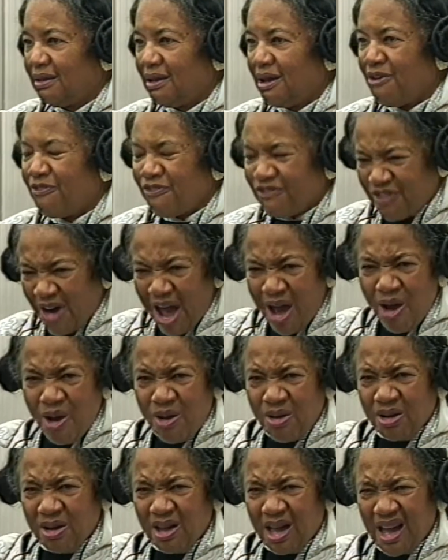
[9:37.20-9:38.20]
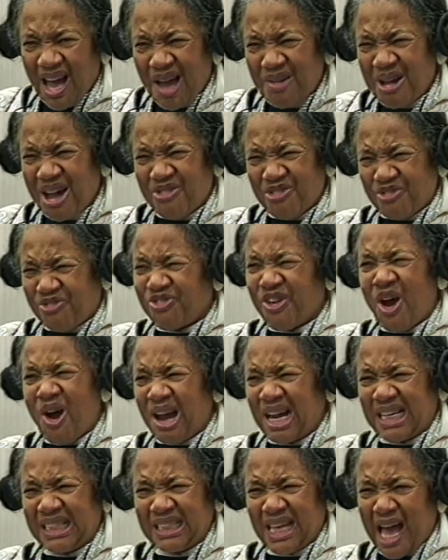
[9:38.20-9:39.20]
A frog? I know a frog
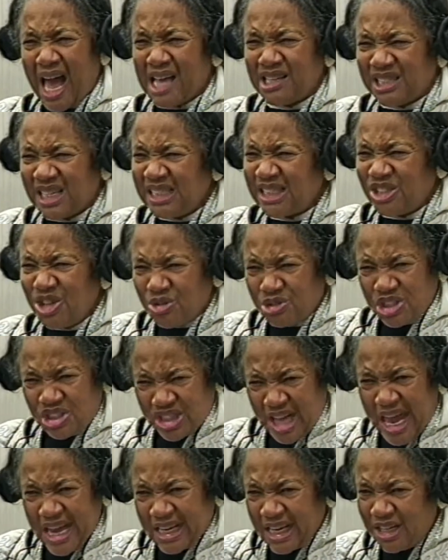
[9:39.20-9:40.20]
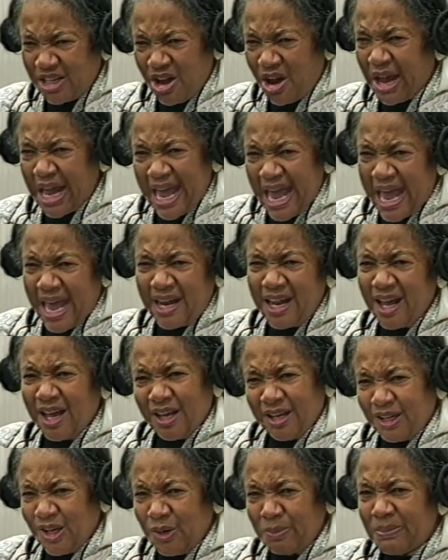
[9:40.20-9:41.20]
is, I said, you shaking your head,
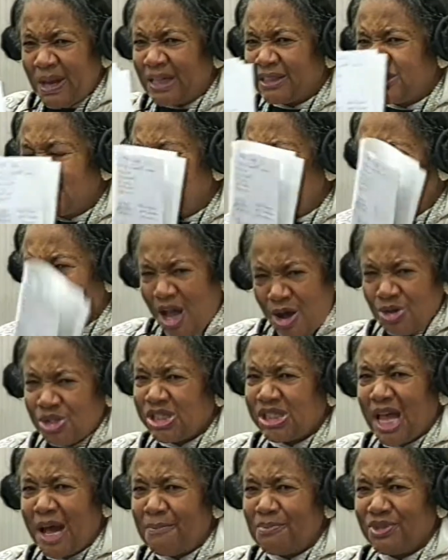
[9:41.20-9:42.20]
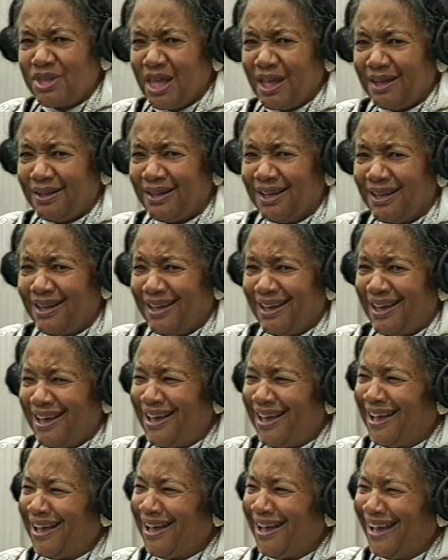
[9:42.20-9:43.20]
you must know something.
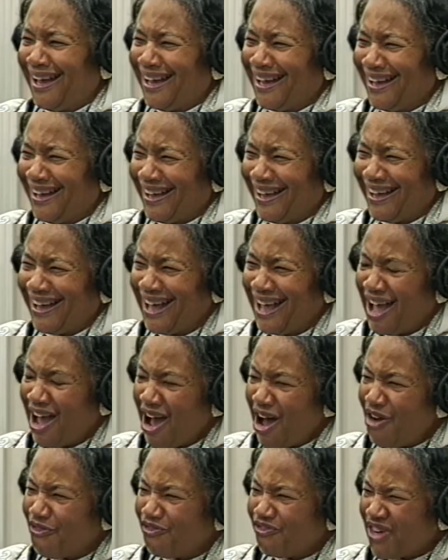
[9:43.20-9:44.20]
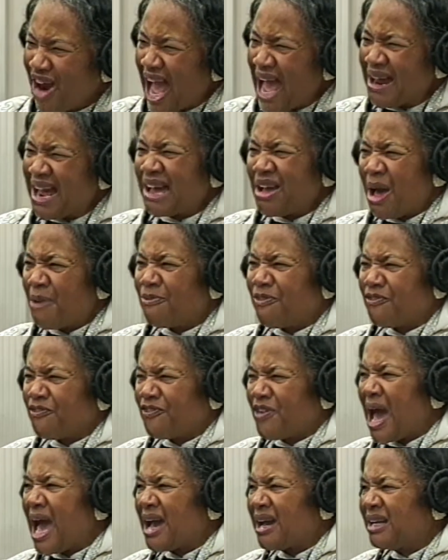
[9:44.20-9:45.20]
I
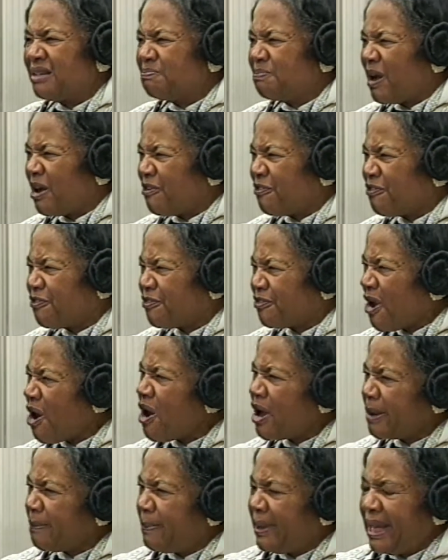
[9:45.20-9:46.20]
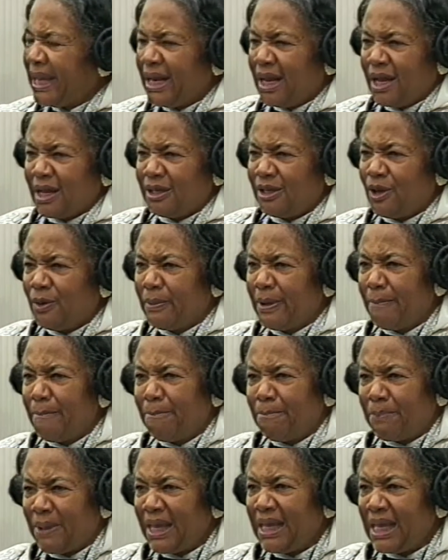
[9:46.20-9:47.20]
don't know a frog being a
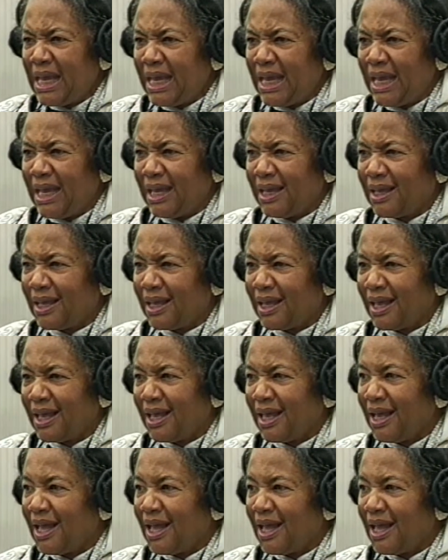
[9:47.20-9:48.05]
human being.